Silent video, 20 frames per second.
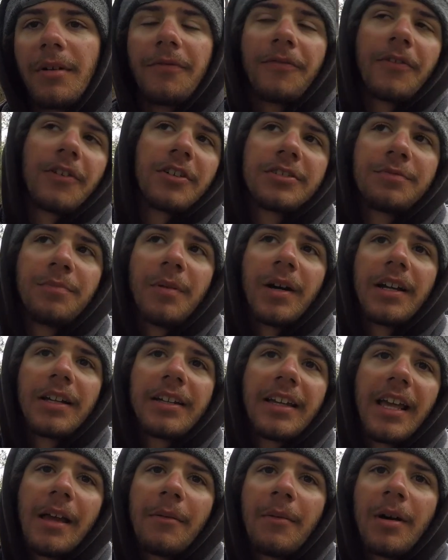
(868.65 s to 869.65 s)
My first
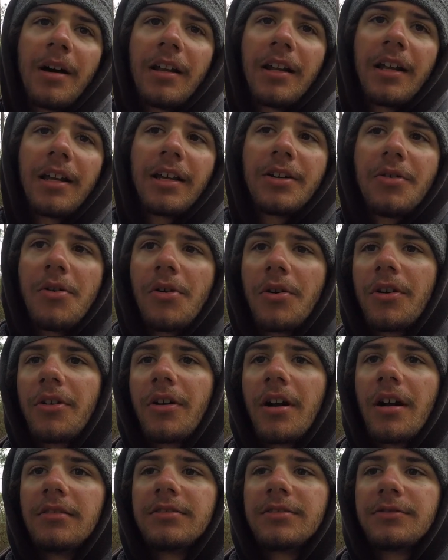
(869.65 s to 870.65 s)
bite came on a
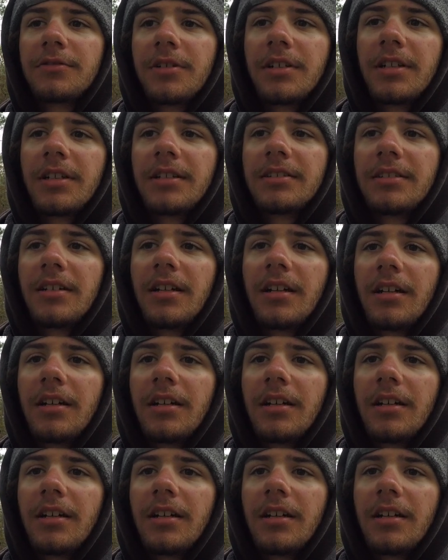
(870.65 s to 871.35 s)
1/4 ounce rigged